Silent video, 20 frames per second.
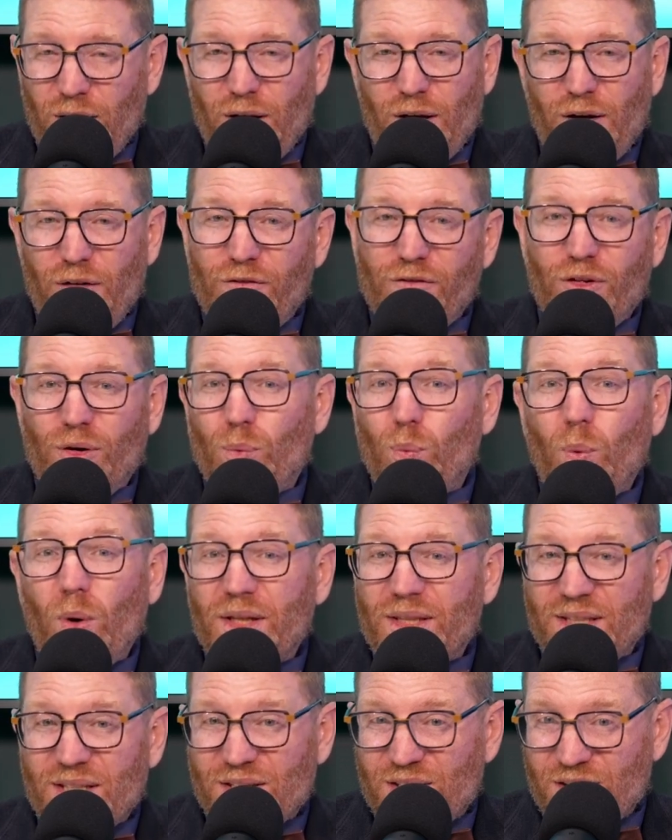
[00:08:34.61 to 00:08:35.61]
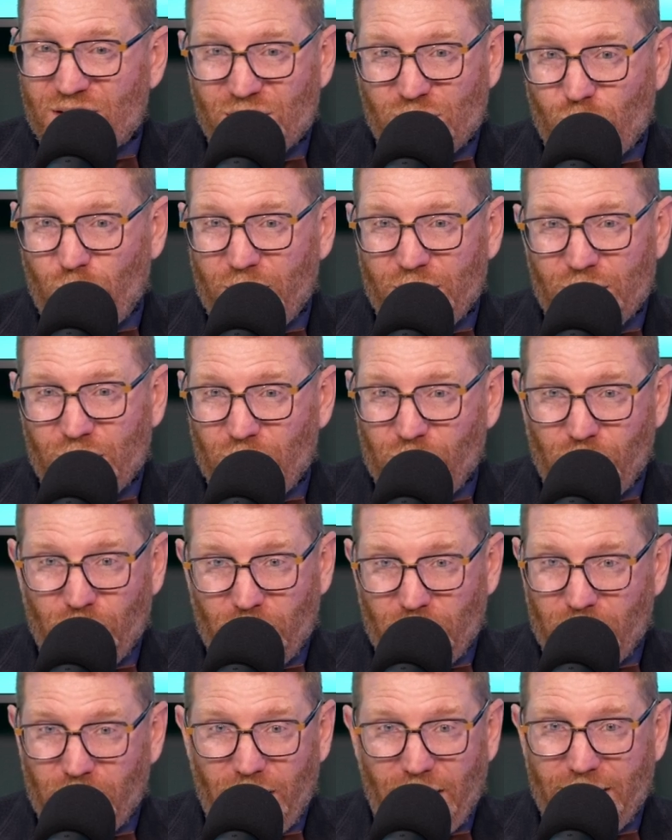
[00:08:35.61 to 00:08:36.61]
for what this is going to
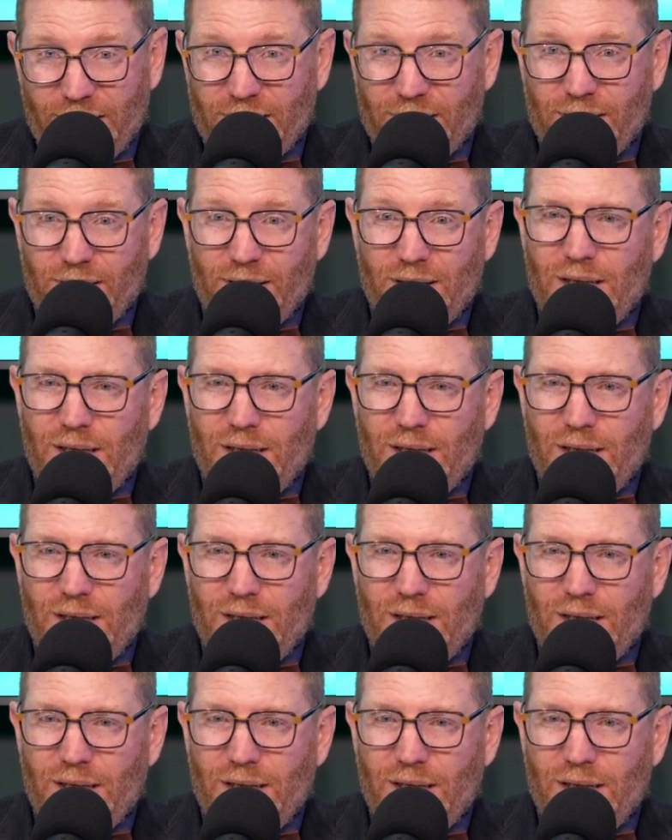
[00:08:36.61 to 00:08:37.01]
look like.